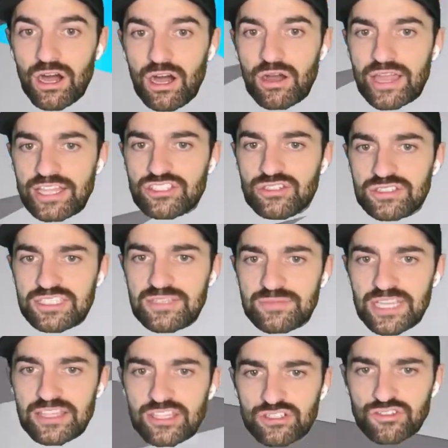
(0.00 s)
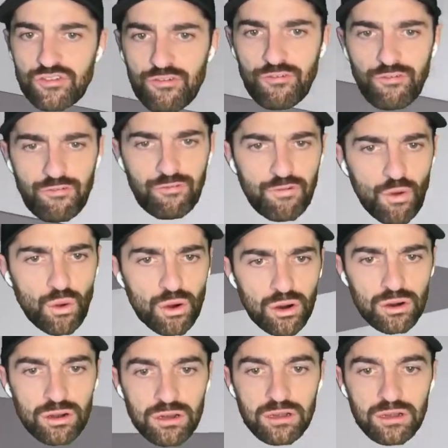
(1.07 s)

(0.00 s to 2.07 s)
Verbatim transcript: Okay, so it seems like there's four.